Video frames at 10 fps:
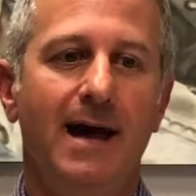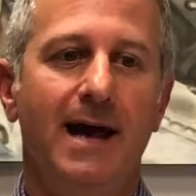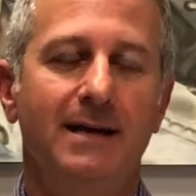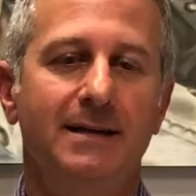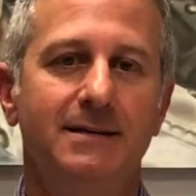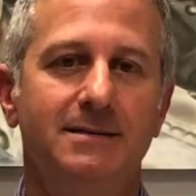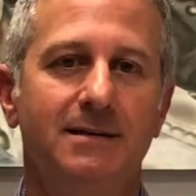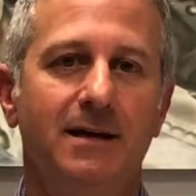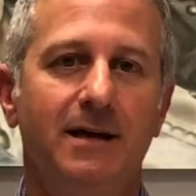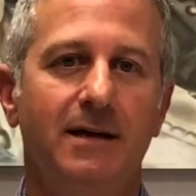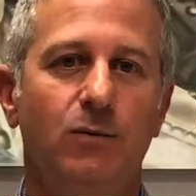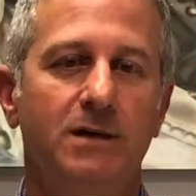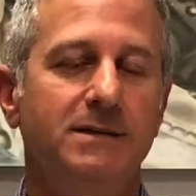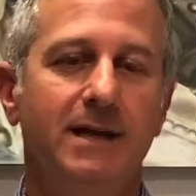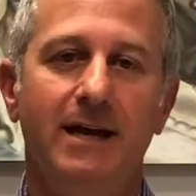And it's, uh,
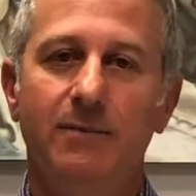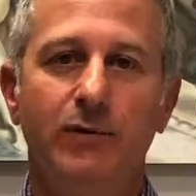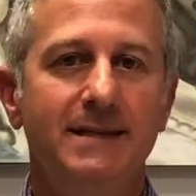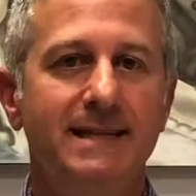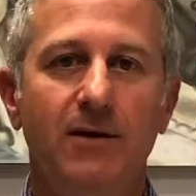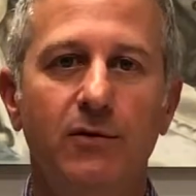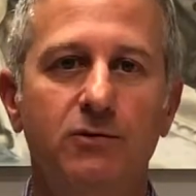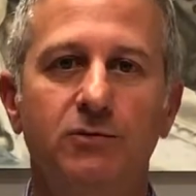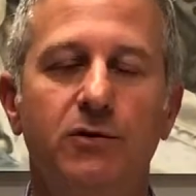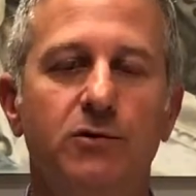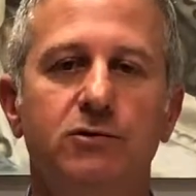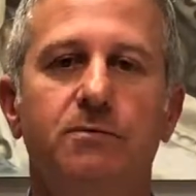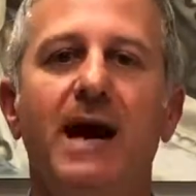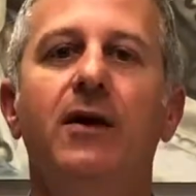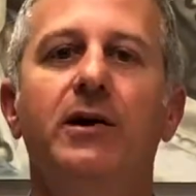once again, it breaks down those, those
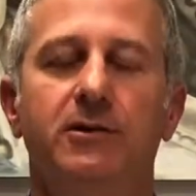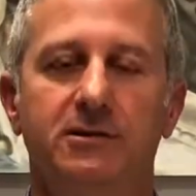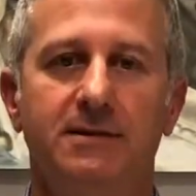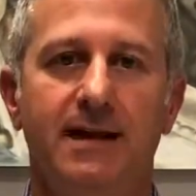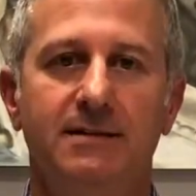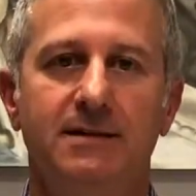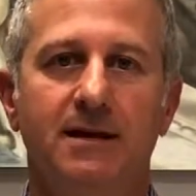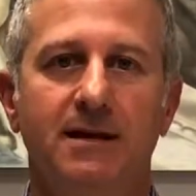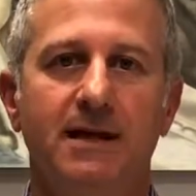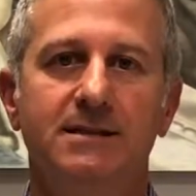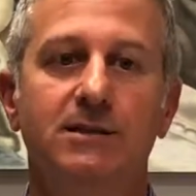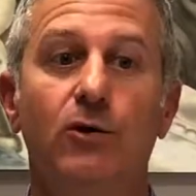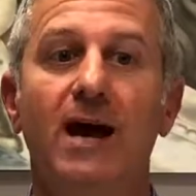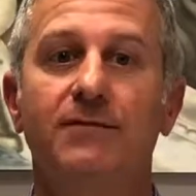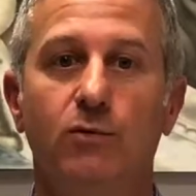barriers that uh, kids
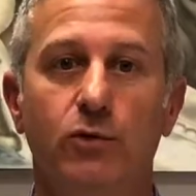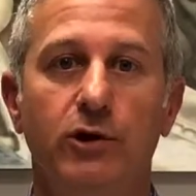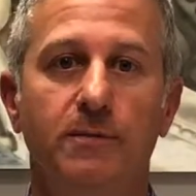don't have to worry